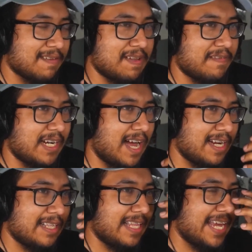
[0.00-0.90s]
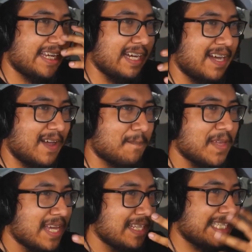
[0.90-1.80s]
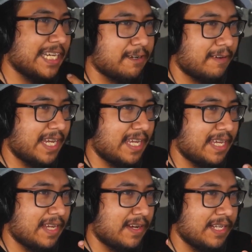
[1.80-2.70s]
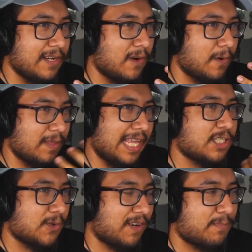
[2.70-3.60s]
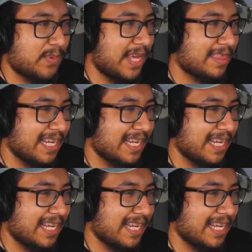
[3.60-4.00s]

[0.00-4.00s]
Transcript: I've never gotten like um teary, you know, or like short of breath.